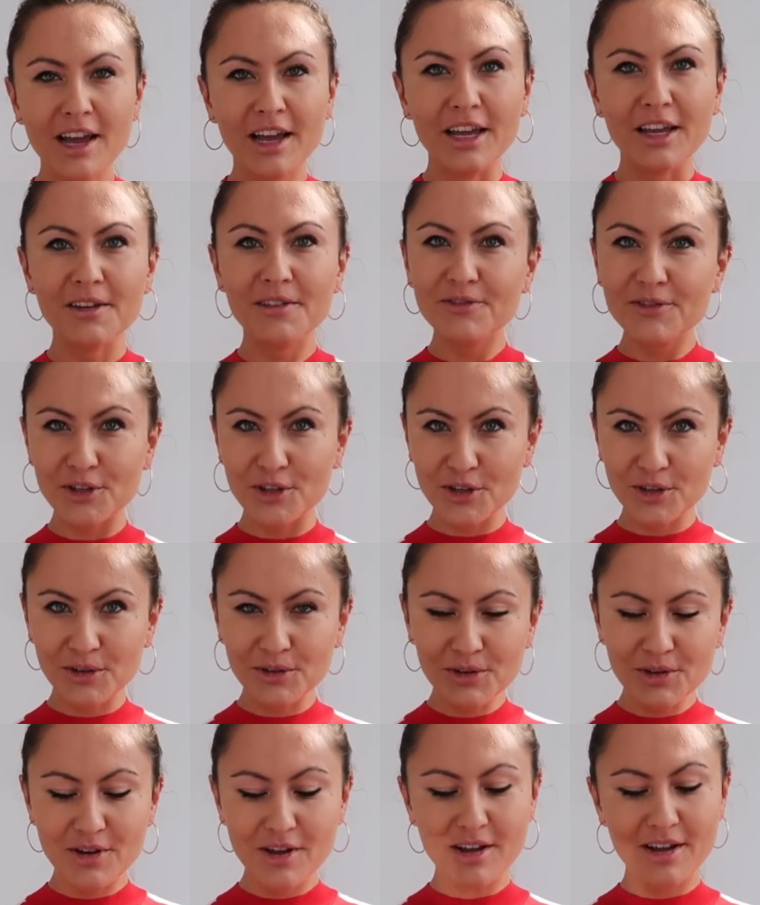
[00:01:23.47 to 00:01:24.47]
If
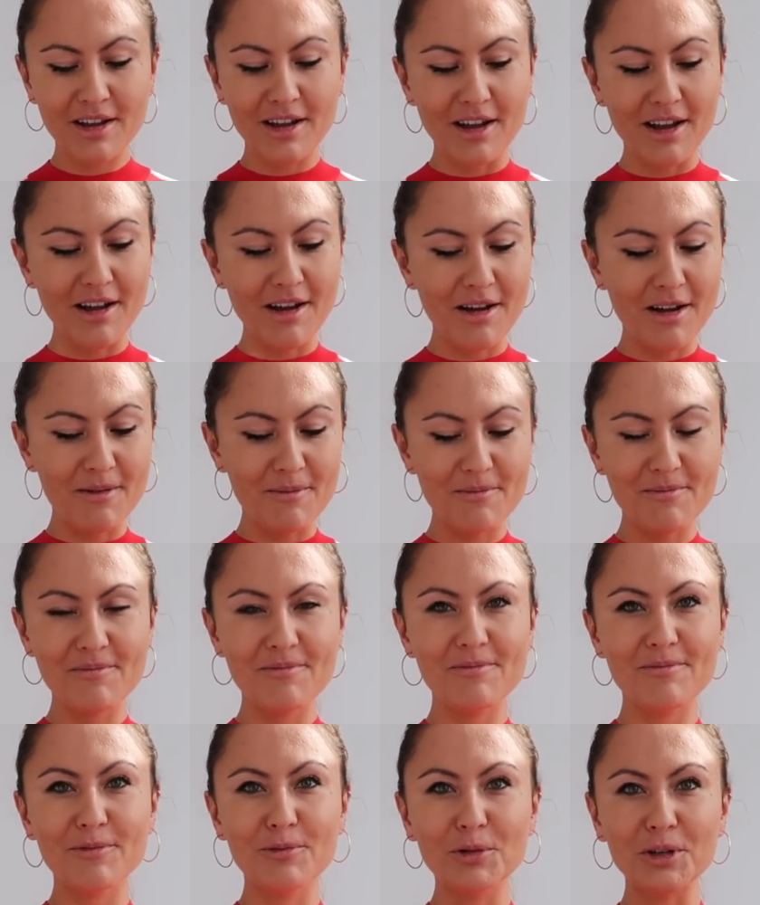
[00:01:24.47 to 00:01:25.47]
you
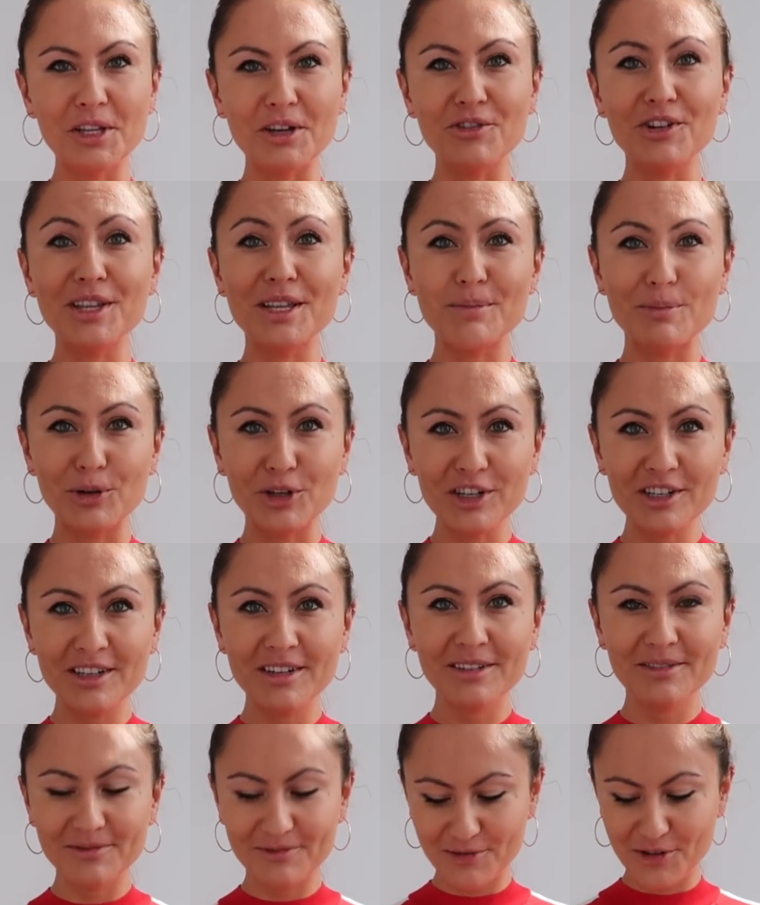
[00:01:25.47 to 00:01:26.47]
want to read a book,
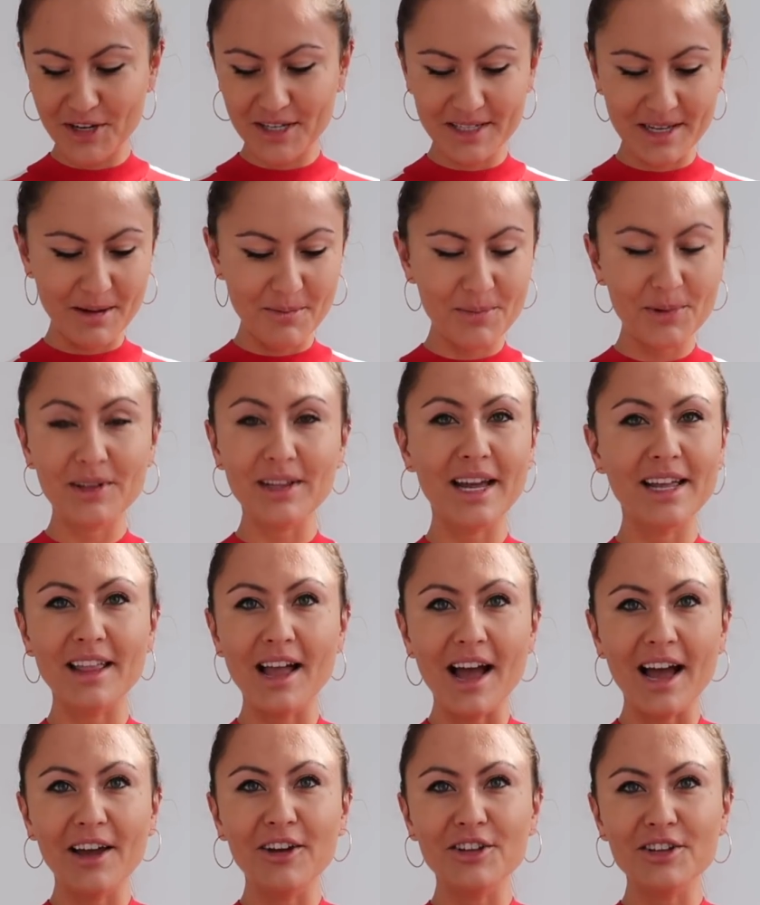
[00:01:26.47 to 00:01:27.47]
for example, and
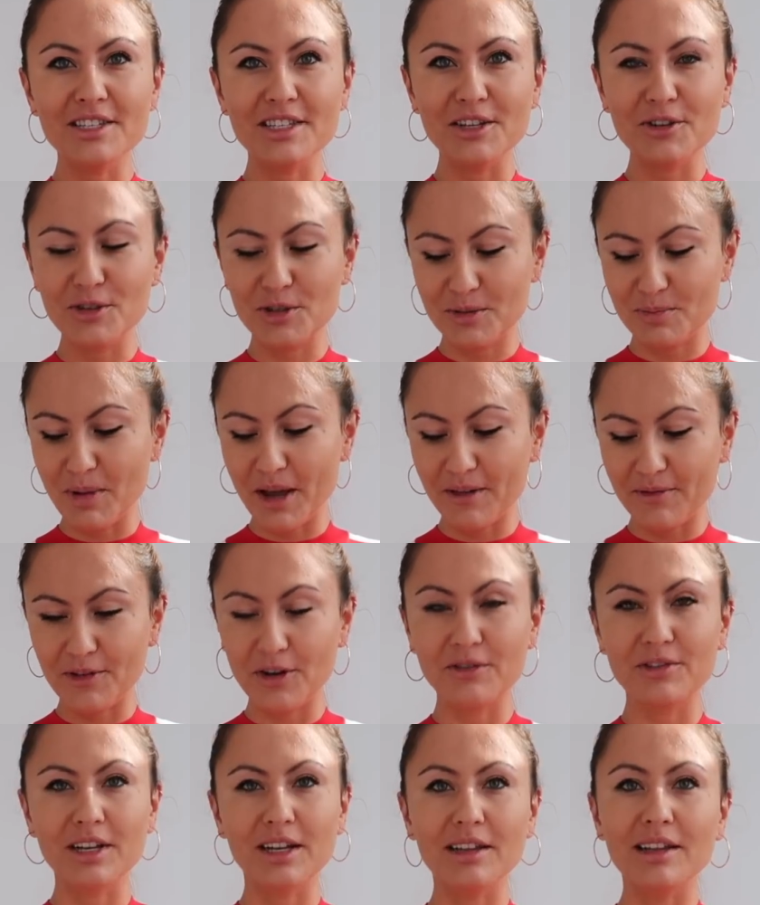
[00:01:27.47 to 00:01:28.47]
I honestly use my
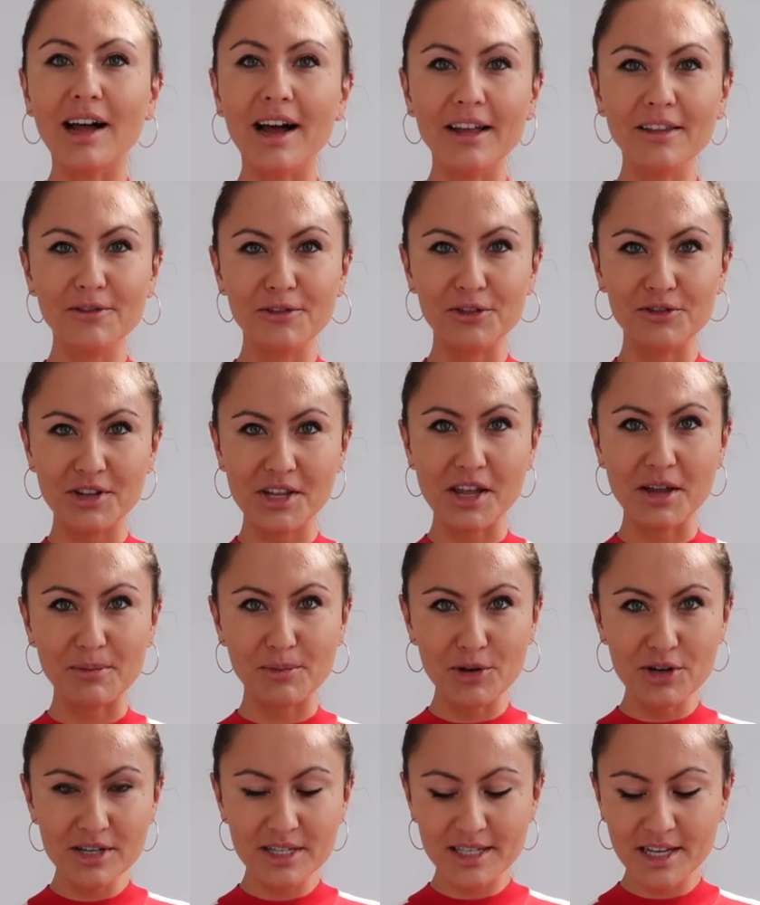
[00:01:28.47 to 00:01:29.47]
phone a lot for reading
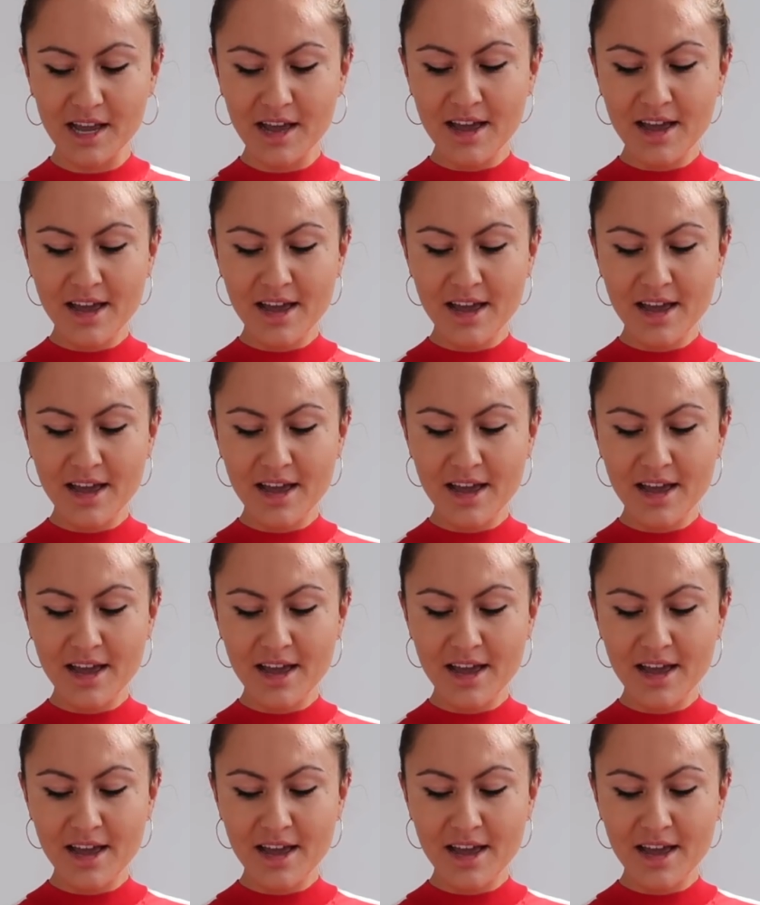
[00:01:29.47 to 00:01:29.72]
books,